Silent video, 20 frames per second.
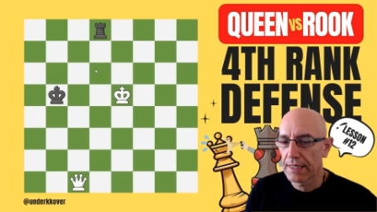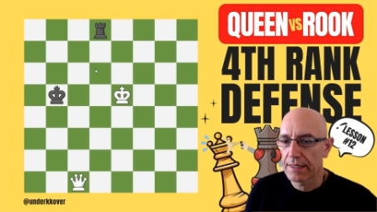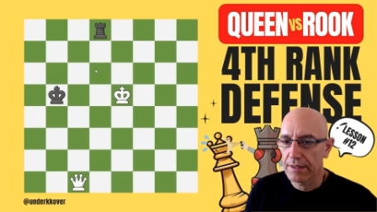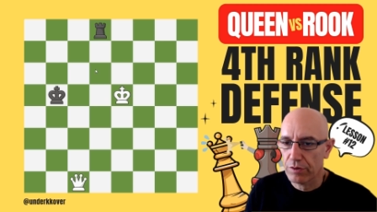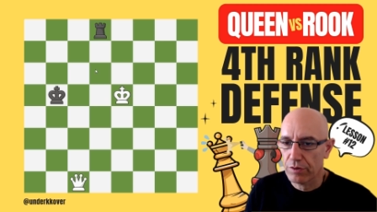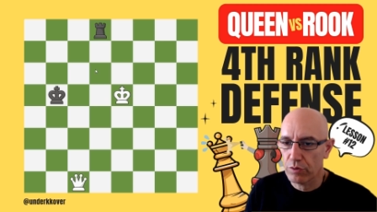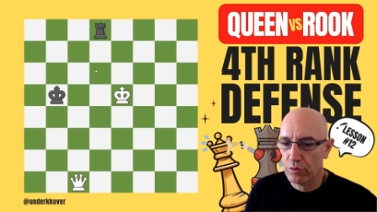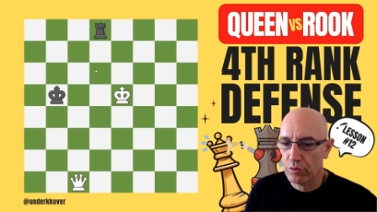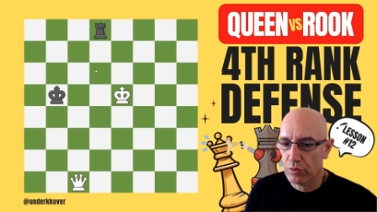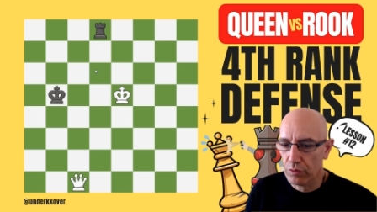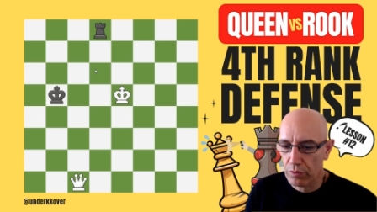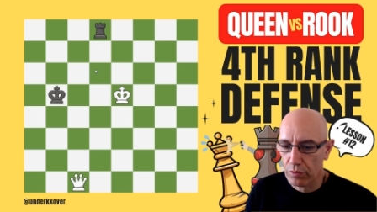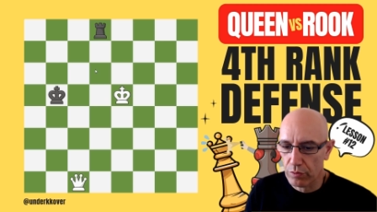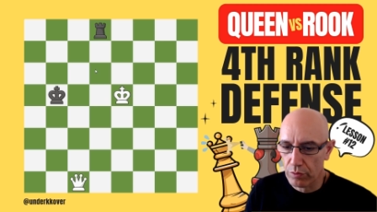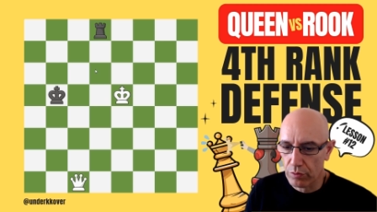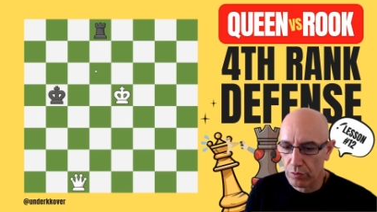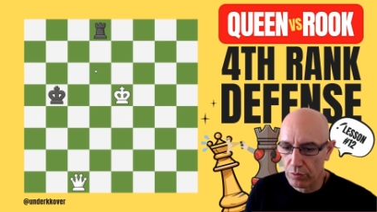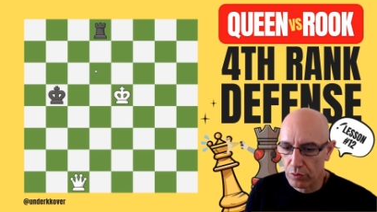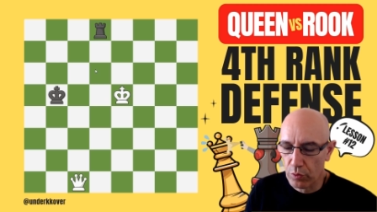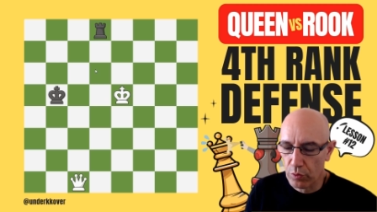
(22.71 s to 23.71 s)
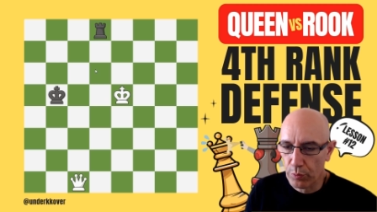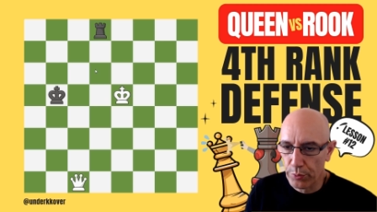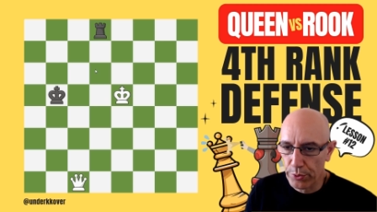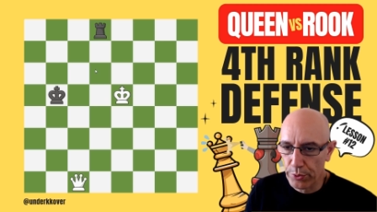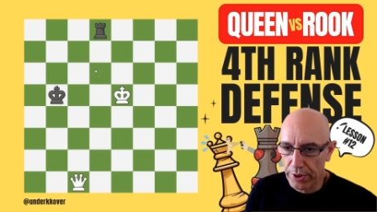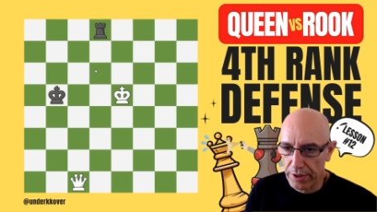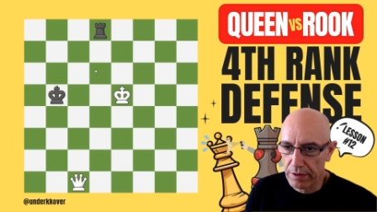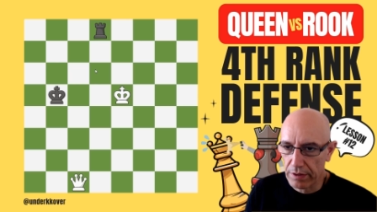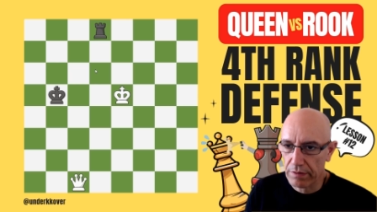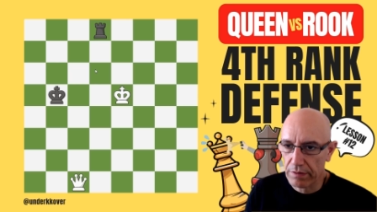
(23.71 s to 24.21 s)
to
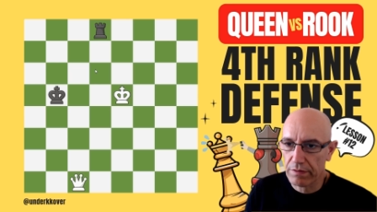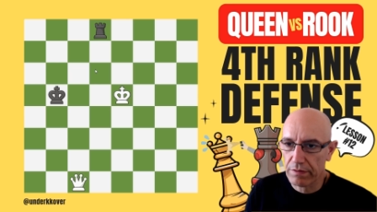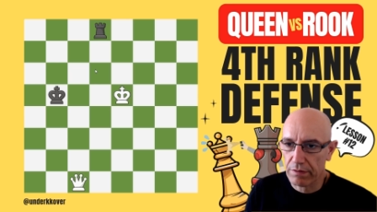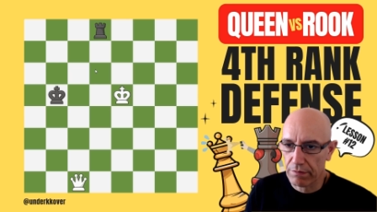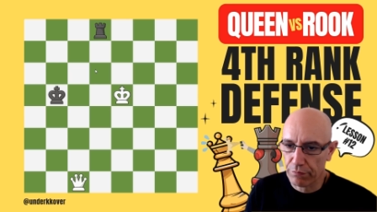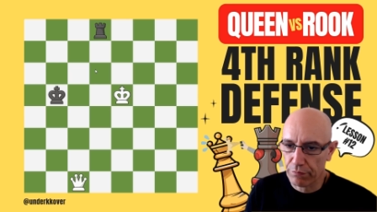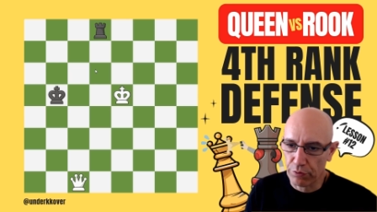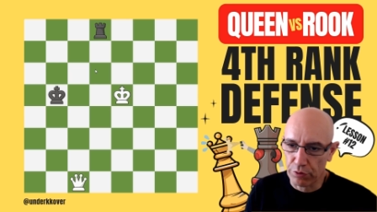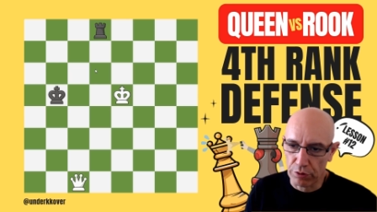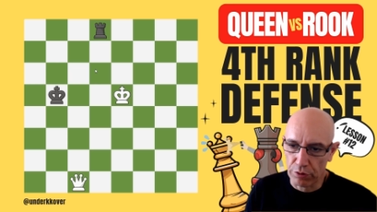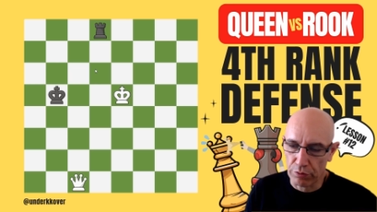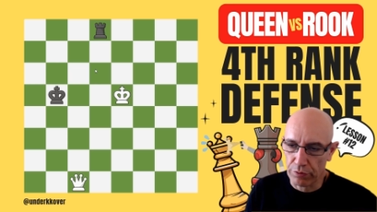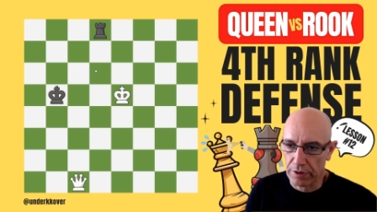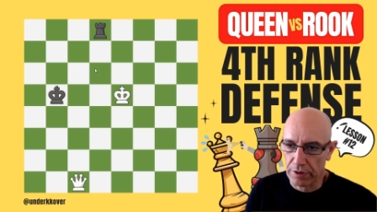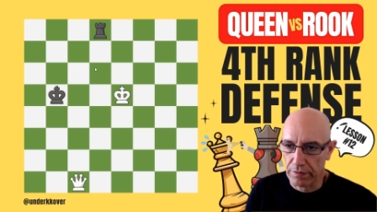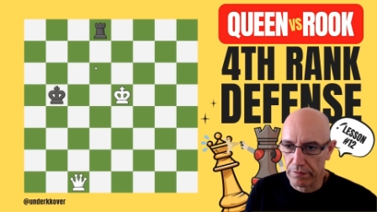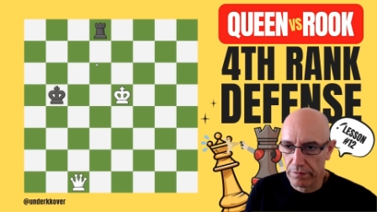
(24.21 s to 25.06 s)
play it if we know that.